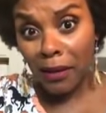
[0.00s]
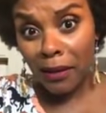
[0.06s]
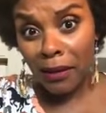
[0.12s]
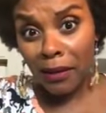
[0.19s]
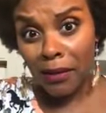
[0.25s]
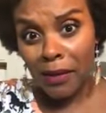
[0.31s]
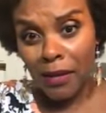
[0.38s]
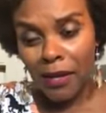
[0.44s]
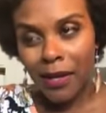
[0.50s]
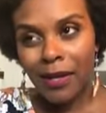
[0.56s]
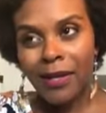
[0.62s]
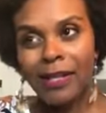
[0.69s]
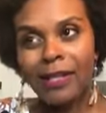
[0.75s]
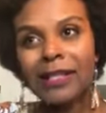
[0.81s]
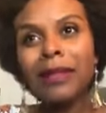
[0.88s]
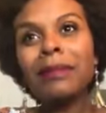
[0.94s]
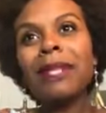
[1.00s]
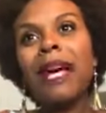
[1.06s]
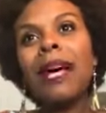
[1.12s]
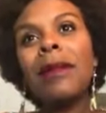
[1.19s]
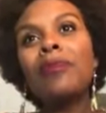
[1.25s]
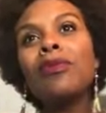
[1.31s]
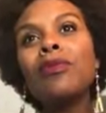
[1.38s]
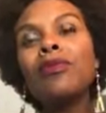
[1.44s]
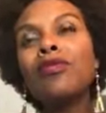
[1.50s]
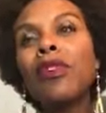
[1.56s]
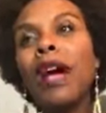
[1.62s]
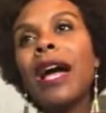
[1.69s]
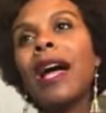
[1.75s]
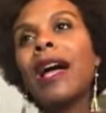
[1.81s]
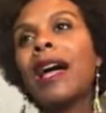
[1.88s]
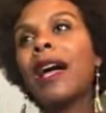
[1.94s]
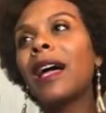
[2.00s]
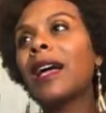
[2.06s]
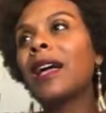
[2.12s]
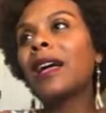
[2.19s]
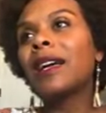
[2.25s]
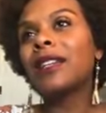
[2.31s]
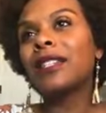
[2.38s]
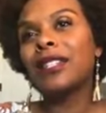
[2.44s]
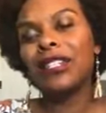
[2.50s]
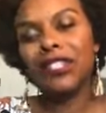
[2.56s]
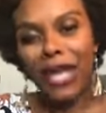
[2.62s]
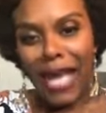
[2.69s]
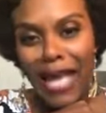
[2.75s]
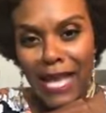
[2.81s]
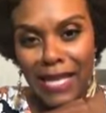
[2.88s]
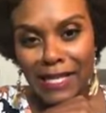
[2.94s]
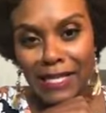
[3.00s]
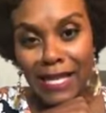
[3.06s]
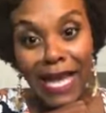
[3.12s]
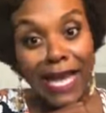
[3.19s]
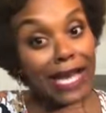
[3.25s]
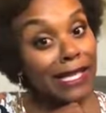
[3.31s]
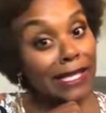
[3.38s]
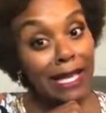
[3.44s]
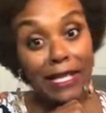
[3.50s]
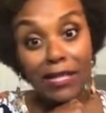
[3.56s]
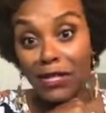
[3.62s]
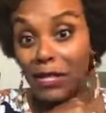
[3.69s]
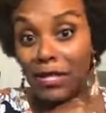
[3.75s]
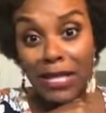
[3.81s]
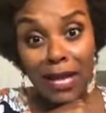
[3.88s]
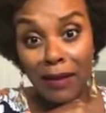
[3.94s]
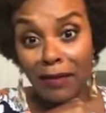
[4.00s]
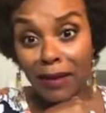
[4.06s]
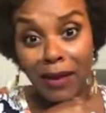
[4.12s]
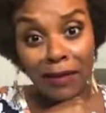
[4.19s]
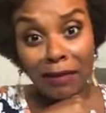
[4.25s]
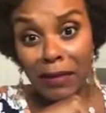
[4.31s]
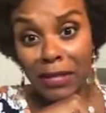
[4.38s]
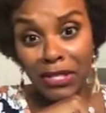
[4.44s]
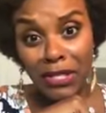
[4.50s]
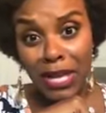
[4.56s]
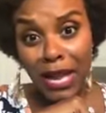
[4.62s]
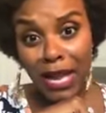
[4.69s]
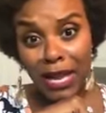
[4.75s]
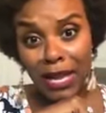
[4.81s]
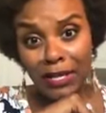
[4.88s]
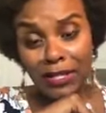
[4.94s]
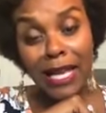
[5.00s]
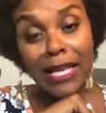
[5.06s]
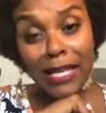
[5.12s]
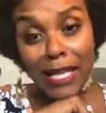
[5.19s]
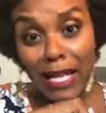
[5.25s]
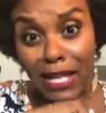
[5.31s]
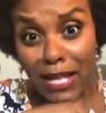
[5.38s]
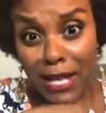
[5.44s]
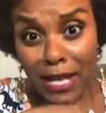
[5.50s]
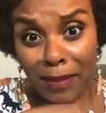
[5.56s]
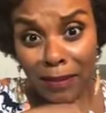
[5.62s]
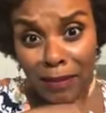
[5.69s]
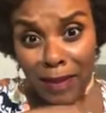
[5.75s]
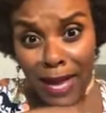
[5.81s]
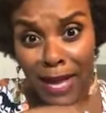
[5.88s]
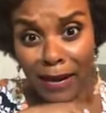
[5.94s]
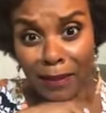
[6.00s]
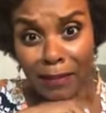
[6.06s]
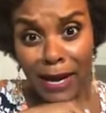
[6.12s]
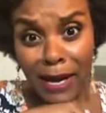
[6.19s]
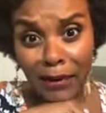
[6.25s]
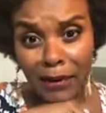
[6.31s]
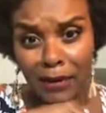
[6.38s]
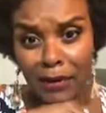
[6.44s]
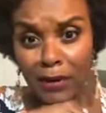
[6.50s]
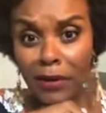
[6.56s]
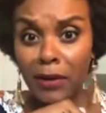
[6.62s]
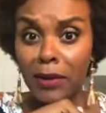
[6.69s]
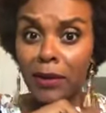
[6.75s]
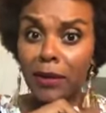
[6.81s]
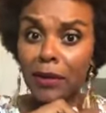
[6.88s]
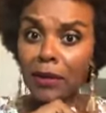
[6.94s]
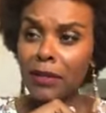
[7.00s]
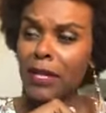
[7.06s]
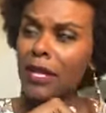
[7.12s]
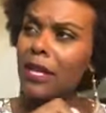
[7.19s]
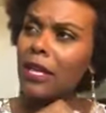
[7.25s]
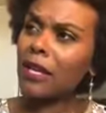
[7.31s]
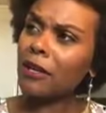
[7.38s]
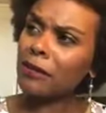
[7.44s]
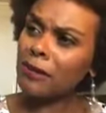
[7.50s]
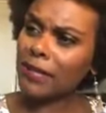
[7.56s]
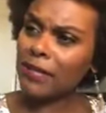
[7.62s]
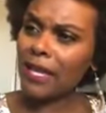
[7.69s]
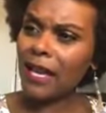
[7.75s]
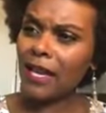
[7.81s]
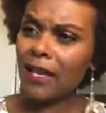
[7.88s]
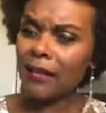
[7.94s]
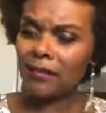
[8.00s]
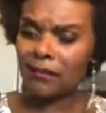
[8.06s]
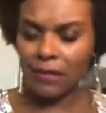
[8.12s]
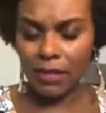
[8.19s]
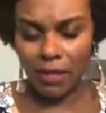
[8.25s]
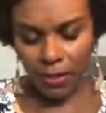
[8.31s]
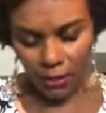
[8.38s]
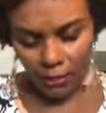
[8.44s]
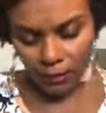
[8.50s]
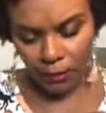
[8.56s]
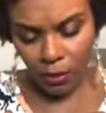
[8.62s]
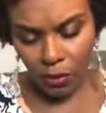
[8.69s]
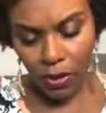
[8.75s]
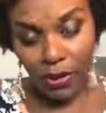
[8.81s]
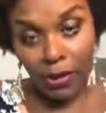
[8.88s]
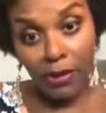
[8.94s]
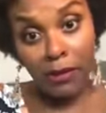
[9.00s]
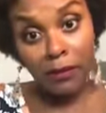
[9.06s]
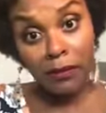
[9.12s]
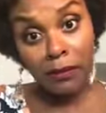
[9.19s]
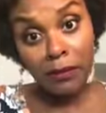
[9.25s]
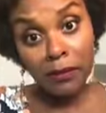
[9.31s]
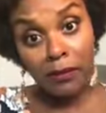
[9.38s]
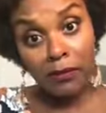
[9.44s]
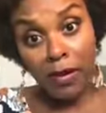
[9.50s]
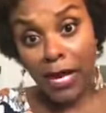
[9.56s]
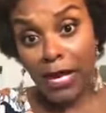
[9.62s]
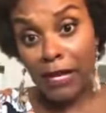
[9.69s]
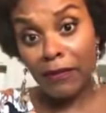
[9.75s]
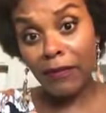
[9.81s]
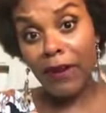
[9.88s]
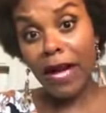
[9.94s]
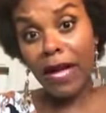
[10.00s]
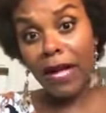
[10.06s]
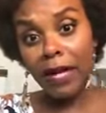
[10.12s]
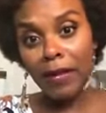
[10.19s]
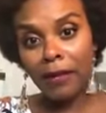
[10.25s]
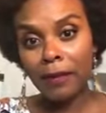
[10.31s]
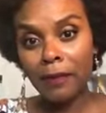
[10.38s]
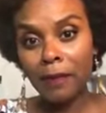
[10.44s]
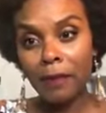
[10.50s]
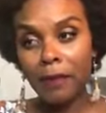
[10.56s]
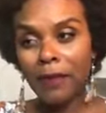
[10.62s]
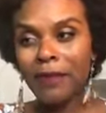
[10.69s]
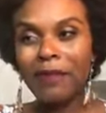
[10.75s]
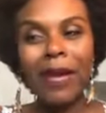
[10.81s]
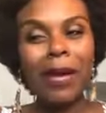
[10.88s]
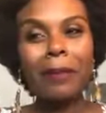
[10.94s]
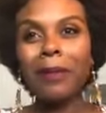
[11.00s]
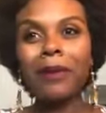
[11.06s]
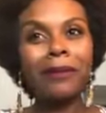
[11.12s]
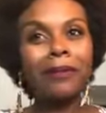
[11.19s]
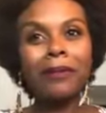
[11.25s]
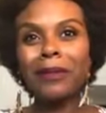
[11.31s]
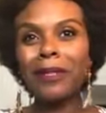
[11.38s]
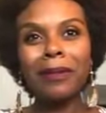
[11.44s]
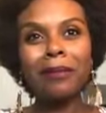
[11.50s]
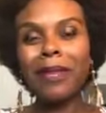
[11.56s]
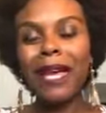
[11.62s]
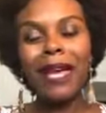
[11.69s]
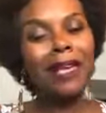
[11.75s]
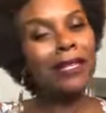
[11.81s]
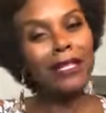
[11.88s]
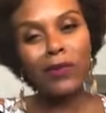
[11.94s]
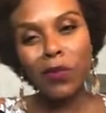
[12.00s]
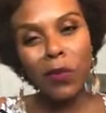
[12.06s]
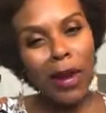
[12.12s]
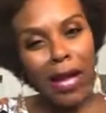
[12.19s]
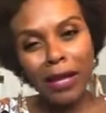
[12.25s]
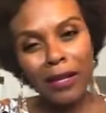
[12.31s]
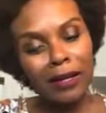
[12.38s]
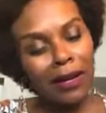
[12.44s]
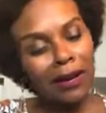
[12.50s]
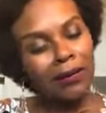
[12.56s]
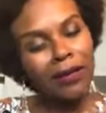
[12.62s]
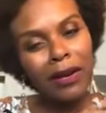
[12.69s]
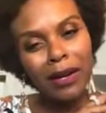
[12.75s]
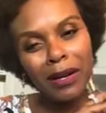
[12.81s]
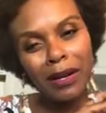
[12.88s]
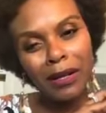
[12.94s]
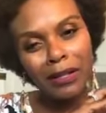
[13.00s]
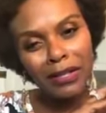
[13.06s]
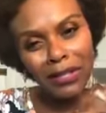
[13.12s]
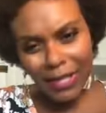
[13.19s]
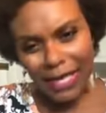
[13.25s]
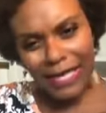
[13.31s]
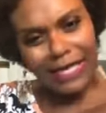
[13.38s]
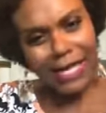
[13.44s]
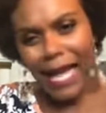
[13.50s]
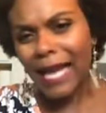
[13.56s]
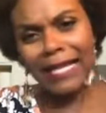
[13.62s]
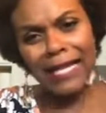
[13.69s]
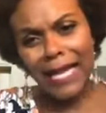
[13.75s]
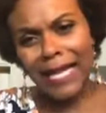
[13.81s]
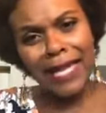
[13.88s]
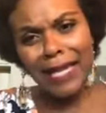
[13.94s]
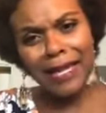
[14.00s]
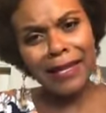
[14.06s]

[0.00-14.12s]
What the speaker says: Sometimes you try to change things that should never have been changed. And then you get mad about it. Then you get upset, disappointed, ready to fight. Baby, some things is well enough just like they is.